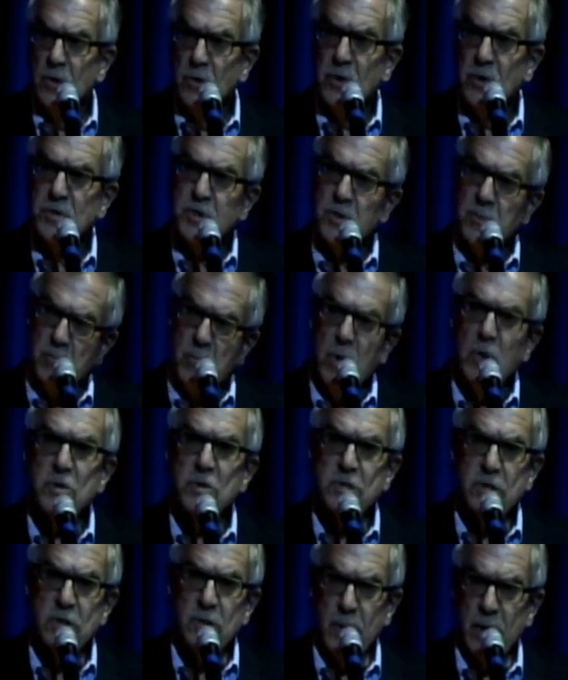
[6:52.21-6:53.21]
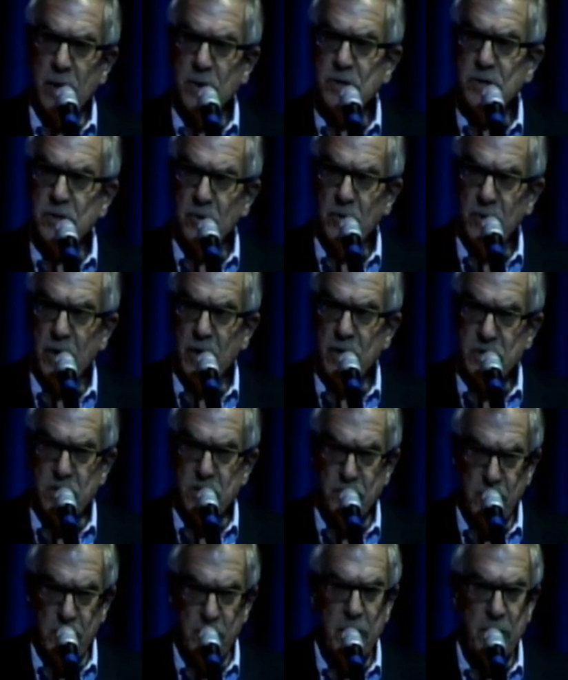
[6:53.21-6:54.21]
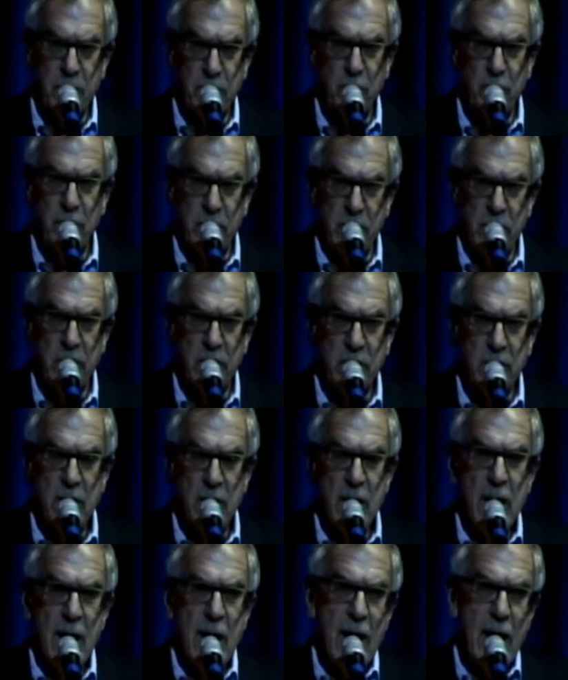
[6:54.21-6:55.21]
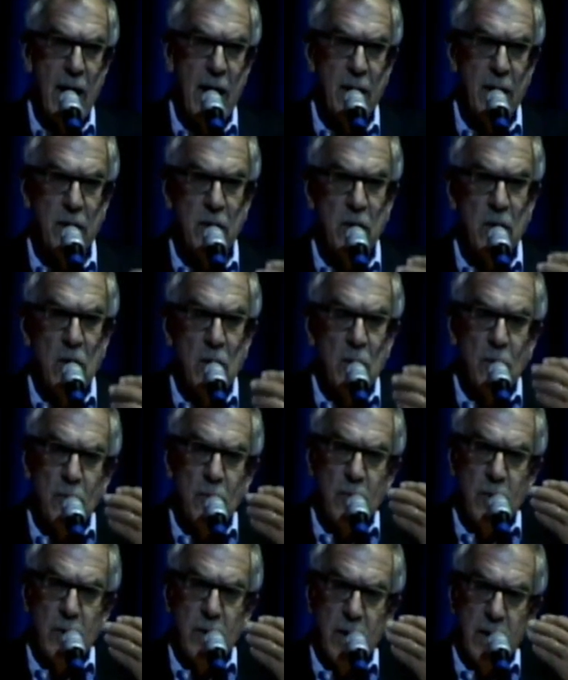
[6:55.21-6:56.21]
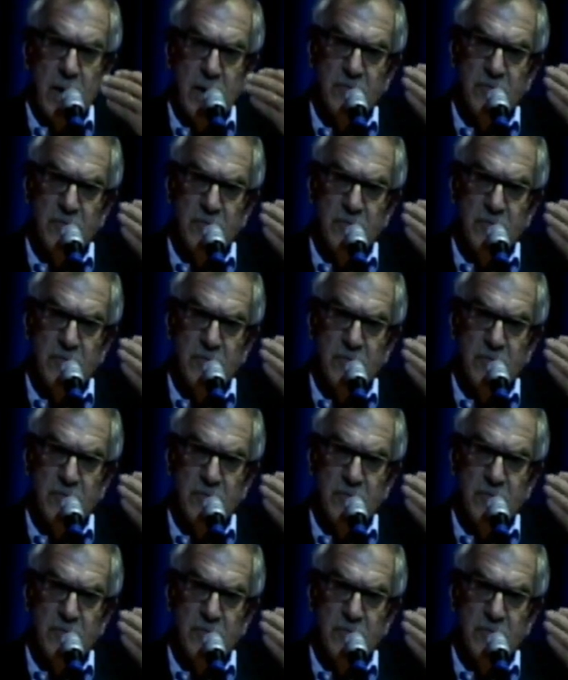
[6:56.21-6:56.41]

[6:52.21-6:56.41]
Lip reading: knows the most about stereoscopy, about 3D. And in